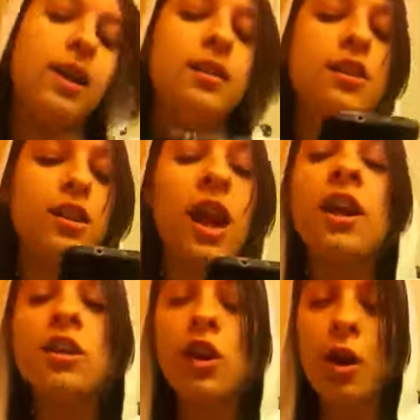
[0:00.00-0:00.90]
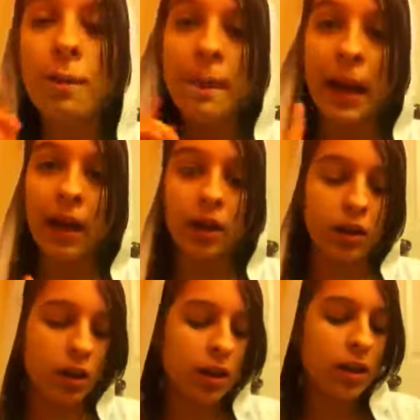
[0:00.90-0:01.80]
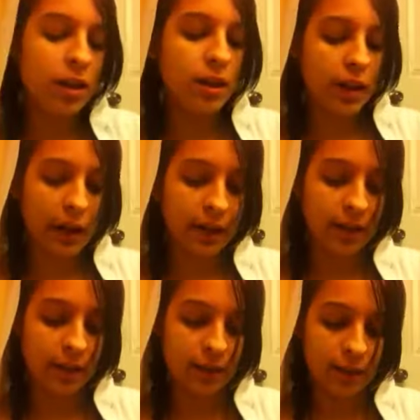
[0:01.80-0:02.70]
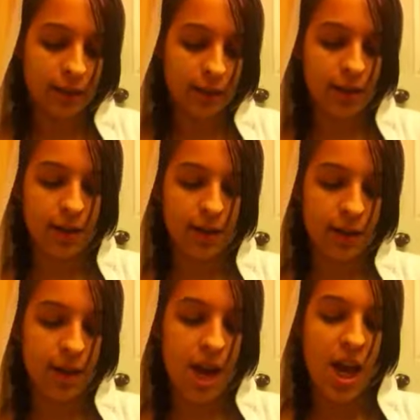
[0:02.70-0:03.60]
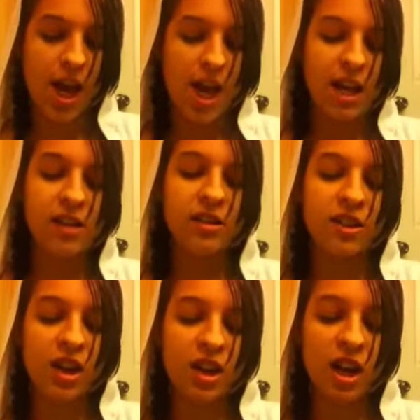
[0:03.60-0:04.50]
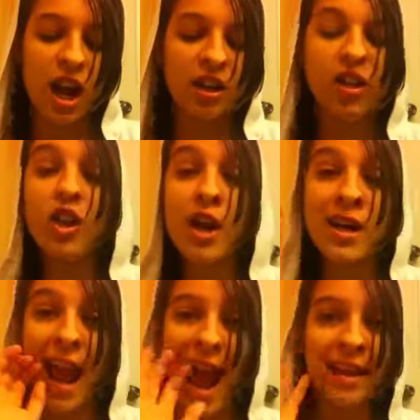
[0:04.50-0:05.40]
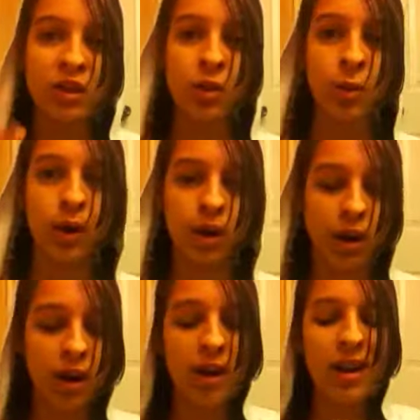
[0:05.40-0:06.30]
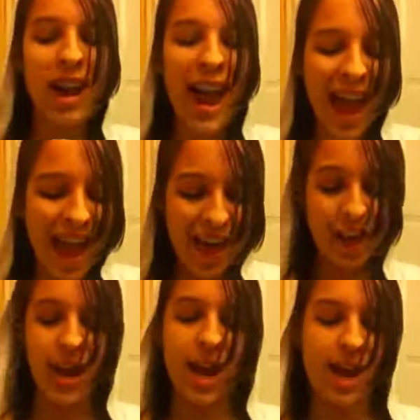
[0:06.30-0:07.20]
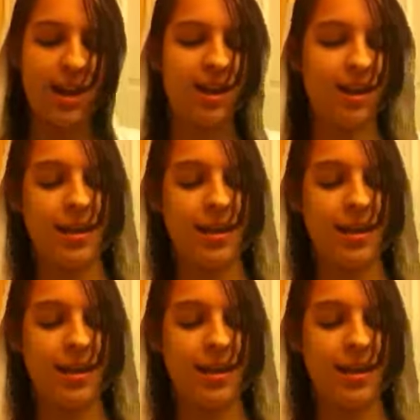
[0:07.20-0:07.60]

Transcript: Is your character a male? Yes. Is your character an actor? Hell yeah.